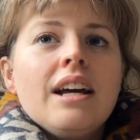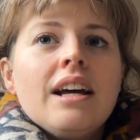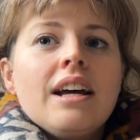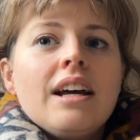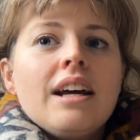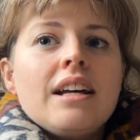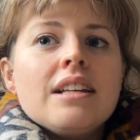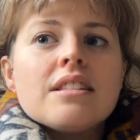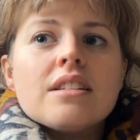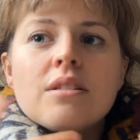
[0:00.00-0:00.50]

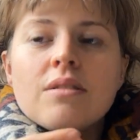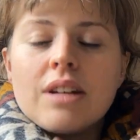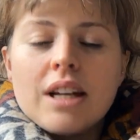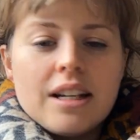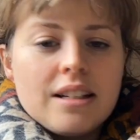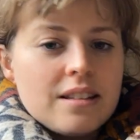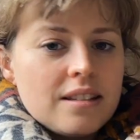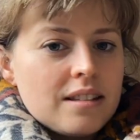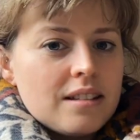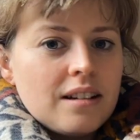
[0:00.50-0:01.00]
It's
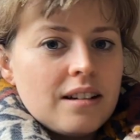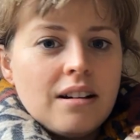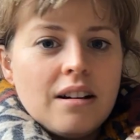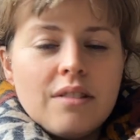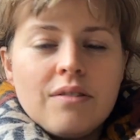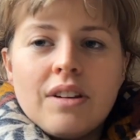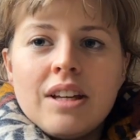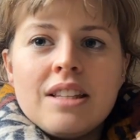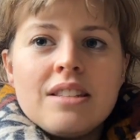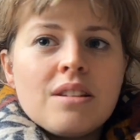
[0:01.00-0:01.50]
okay to start
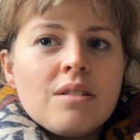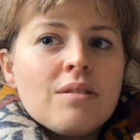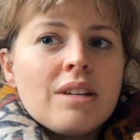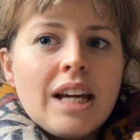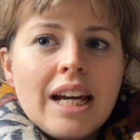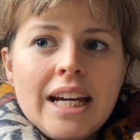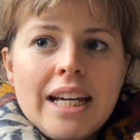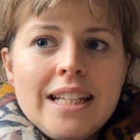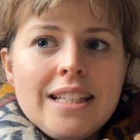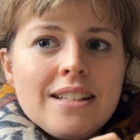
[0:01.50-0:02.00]
over. It's
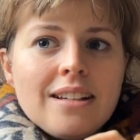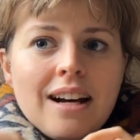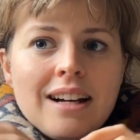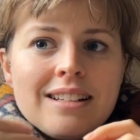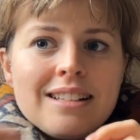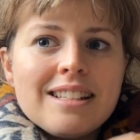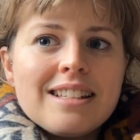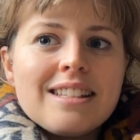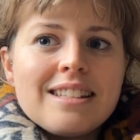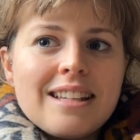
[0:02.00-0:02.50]
okay to
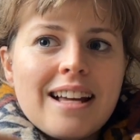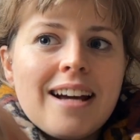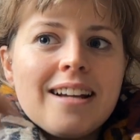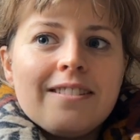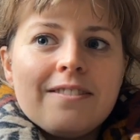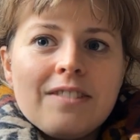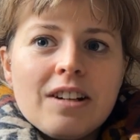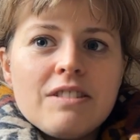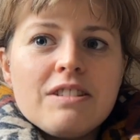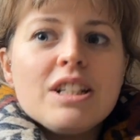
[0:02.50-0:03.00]

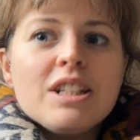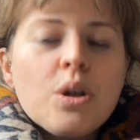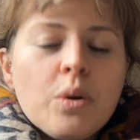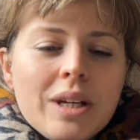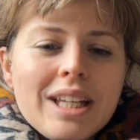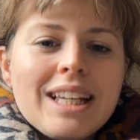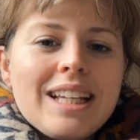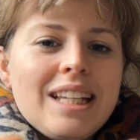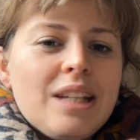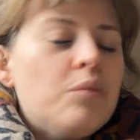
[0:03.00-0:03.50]
understand very
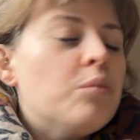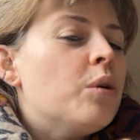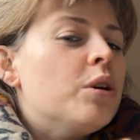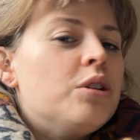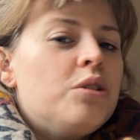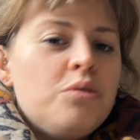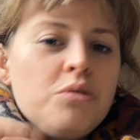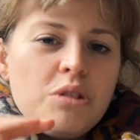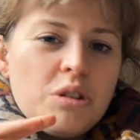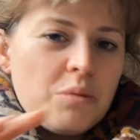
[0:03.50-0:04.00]
quickly what
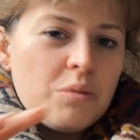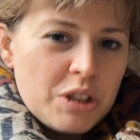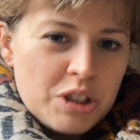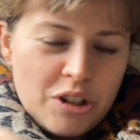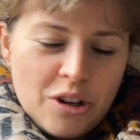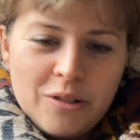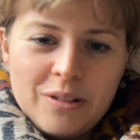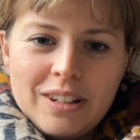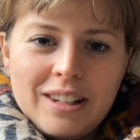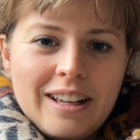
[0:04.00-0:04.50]
you do and
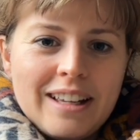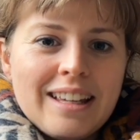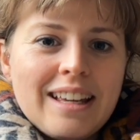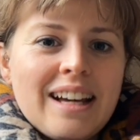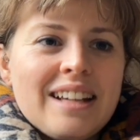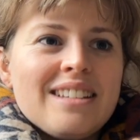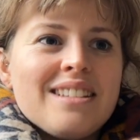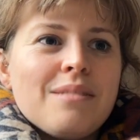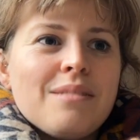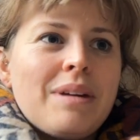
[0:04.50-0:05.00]
don't like
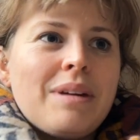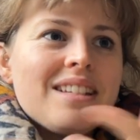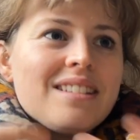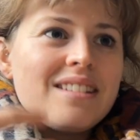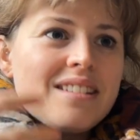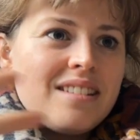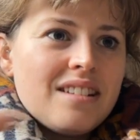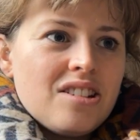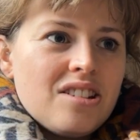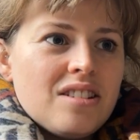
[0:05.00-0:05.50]
and to make
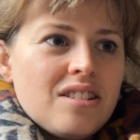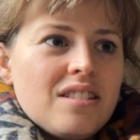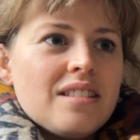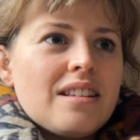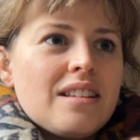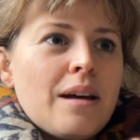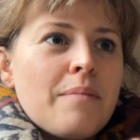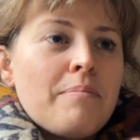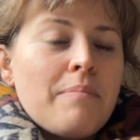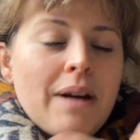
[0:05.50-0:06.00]
decisions
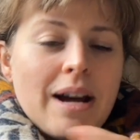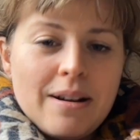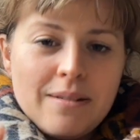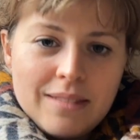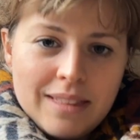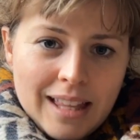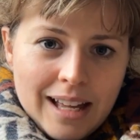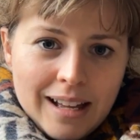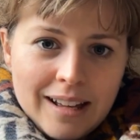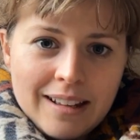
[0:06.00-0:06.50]
about
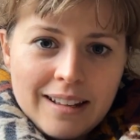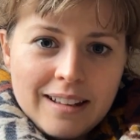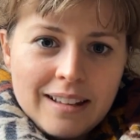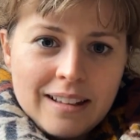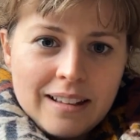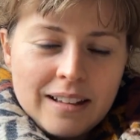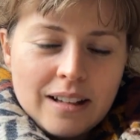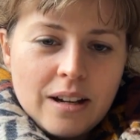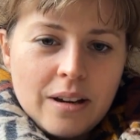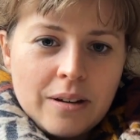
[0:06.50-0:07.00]
that.
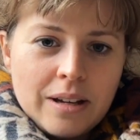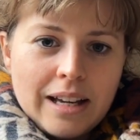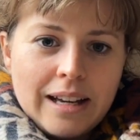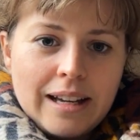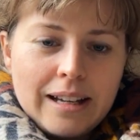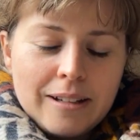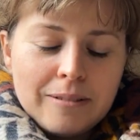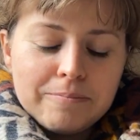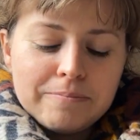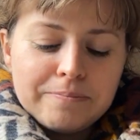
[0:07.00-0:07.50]
Okay?